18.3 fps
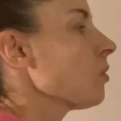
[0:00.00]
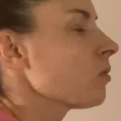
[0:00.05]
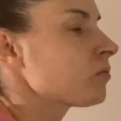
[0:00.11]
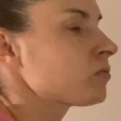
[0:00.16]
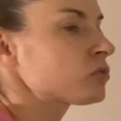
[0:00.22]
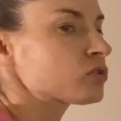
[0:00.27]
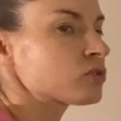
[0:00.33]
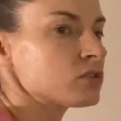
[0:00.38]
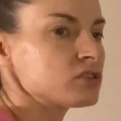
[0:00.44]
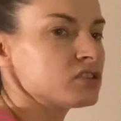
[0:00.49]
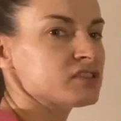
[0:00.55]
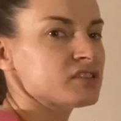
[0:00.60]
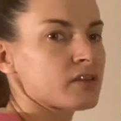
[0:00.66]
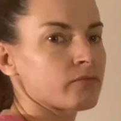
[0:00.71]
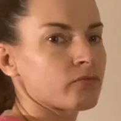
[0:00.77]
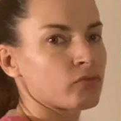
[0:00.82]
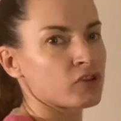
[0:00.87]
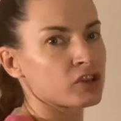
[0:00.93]

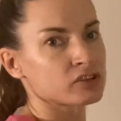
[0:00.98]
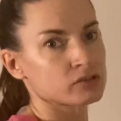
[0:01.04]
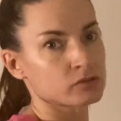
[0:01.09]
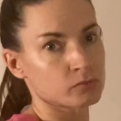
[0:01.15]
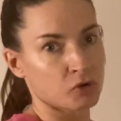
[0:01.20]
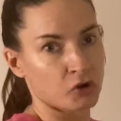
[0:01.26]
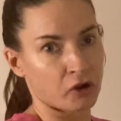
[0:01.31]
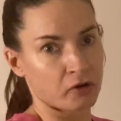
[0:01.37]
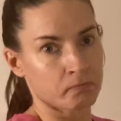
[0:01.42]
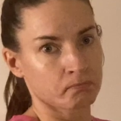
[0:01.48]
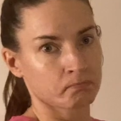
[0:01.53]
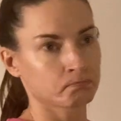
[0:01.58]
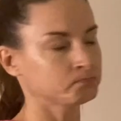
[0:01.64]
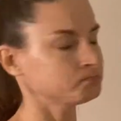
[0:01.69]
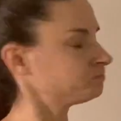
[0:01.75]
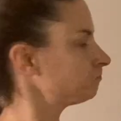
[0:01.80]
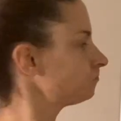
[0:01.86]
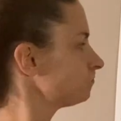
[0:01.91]
37 weeks or more.
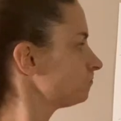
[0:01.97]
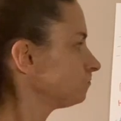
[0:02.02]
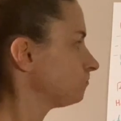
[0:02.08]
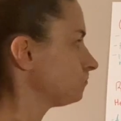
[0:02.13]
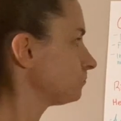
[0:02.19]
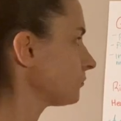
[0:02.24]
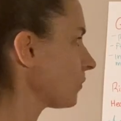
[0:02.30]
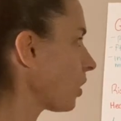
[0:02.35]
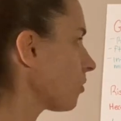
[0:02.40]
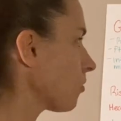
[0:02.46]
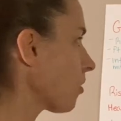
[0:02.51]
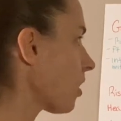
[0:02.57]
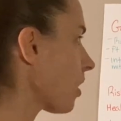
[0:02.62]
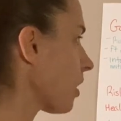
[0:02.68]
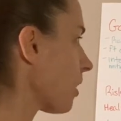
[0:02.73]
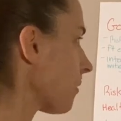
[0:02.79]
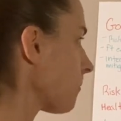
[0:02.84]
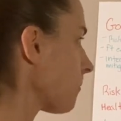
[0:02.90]
Okay.